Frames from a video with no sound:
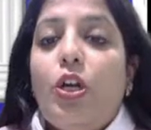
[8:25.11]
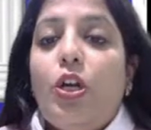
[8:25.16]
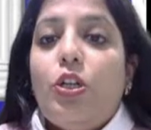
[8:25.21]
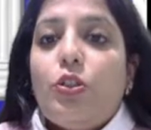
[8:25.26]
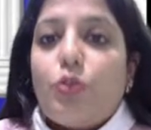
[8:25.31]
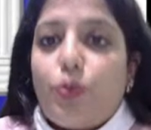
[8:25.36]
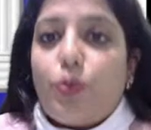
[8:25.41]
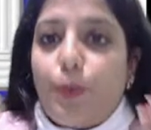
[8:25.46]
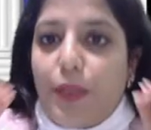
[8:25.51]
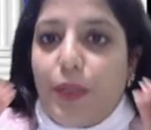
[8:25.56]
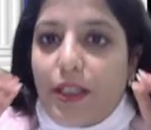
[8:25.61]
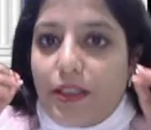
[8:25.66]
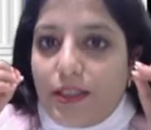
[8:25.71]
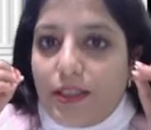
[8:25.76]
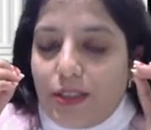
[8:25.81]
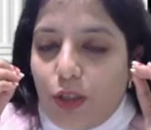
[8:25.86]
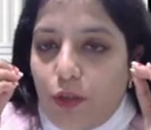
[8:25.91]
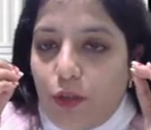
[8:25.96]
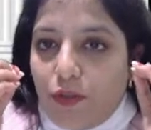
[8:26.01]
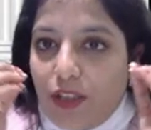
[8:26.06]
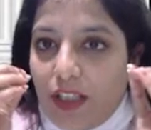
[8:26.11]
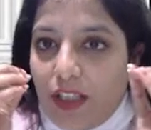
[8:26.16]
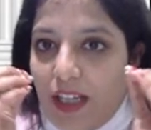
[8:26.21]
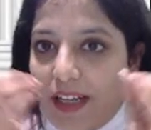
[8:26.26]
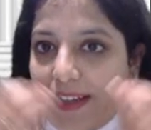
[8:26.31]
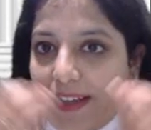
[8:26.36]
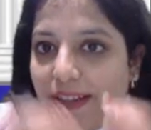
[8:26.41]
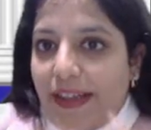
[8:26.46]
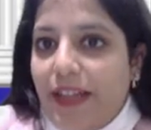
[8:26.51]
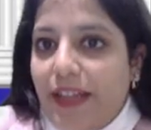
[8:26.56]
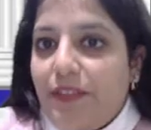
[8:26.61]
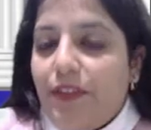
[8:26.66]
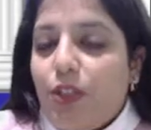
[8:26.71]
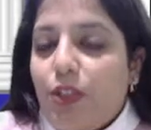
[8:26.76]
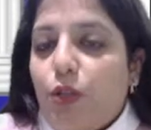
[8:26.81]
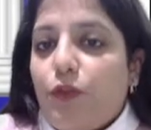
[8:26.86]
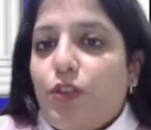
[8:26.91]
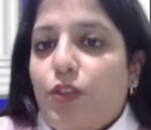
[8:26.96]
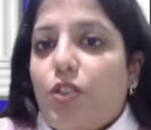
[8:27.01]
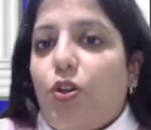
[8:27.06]
So because of the arrival
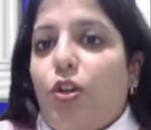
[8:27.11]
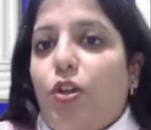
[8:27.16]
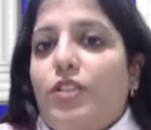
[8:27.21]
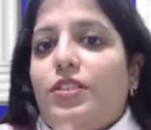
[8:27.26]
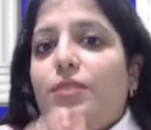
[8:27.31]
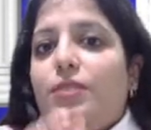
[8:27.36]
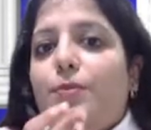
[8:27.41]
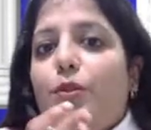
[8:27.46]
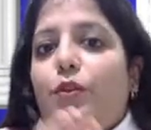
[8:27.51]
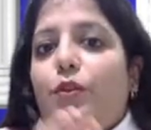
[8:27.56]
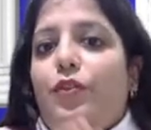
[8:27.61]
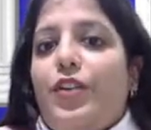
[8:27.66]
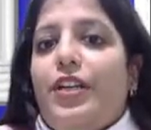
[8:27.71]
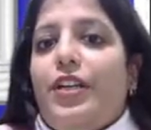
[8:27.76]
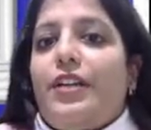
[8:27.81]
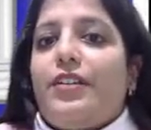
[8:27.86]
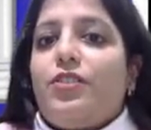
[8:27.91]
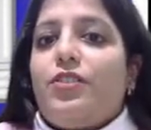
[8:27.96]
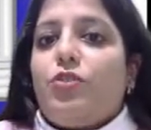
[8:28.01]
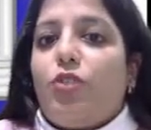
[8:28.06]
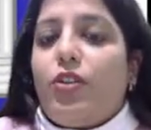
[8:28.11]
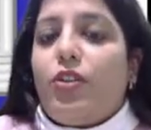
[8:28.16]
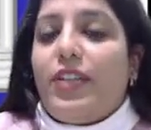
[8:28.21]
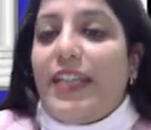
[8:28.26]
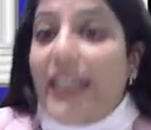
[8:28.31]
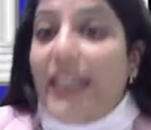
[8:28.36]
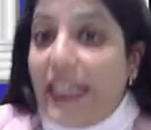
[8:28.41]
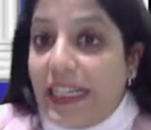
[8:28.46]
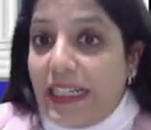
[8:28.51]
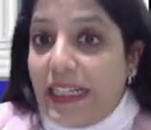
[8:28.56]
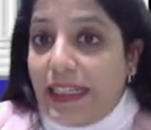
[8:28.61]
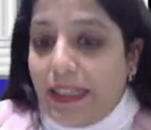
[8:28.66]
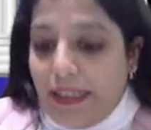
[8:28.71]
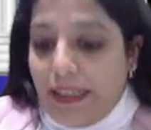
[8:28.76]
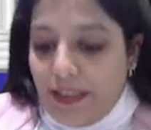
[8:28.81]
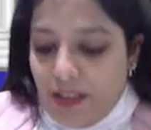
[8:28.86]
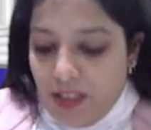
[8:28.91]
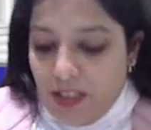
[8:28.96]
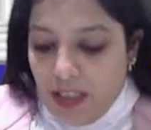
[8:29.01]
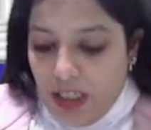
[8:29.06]
of the concept of interest on
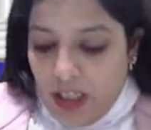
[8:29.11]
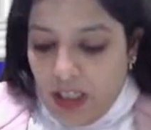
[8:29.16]
interest,